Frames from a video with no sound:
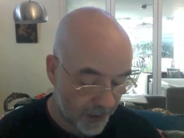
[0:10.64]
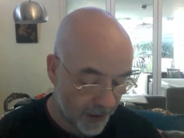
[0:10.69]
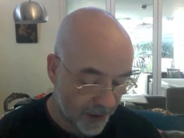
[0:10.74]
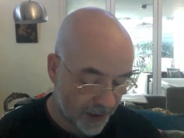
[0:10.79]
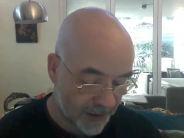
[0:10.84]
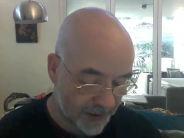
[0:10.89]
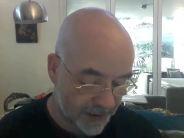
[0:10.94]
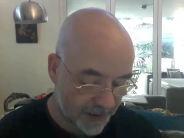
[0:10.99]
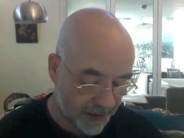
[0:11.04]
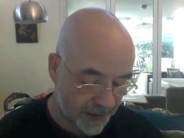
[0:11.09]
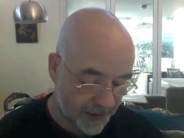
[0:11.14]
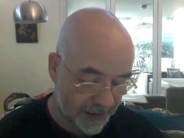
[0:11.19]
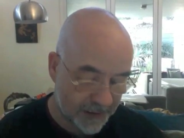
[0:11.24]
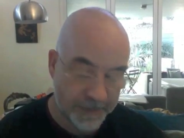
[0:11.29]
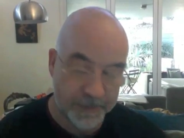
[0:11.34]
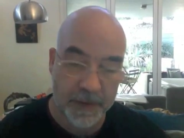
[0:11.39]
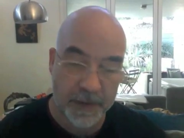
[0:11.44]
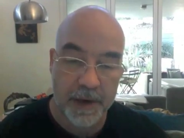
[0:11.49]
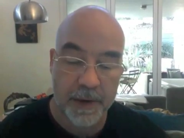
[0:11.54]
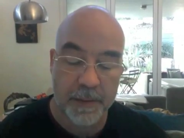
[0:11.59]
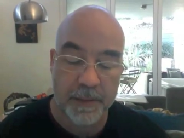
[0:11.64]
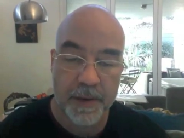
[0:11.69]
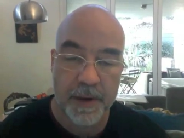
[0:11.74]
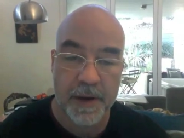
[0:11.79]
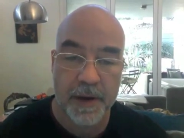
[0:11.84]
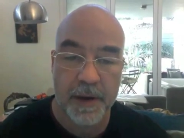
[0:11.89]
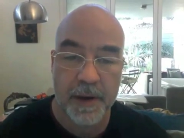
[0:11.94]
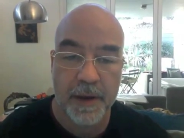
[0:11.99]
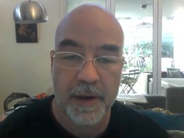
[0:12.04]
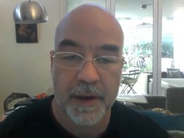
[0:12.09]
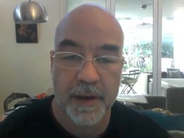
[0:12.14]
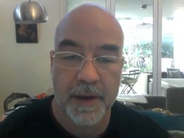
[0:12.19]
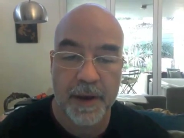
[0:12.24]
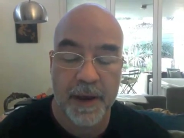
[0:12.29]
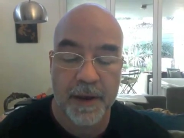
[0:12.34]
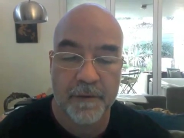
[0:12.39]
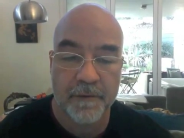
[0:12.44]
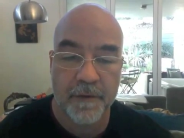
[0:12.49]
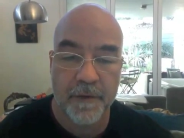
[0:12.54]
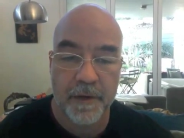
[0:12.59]
guys, it's Perry here
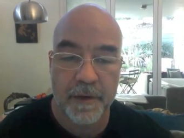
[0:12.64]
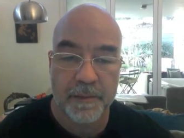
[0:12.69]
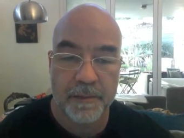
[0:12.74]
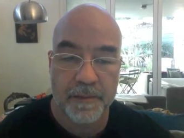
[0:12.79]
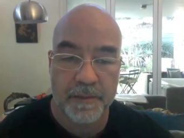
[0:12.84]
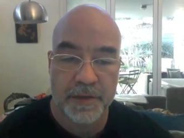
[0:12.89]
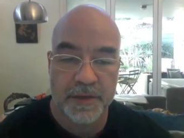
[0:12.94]
again from